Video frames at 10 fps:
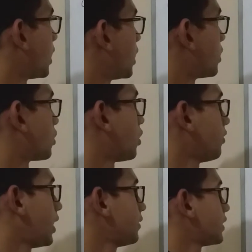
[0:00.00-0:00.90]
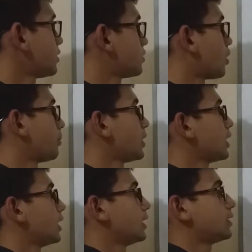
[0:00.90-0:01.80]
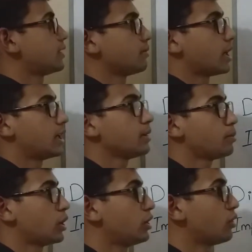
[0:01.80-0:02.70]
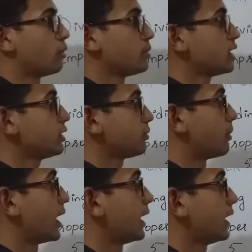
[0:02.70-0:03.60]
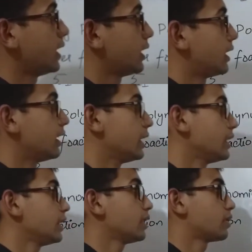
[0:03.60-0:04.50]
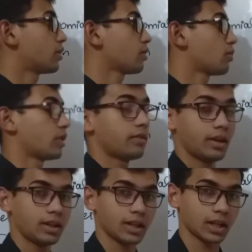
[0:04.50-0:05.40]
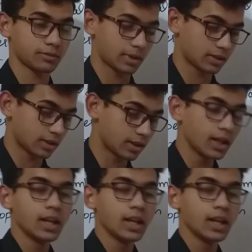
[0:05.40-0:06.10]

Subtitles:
So our very first topic is dividing polynomials by linear or quadratic expression.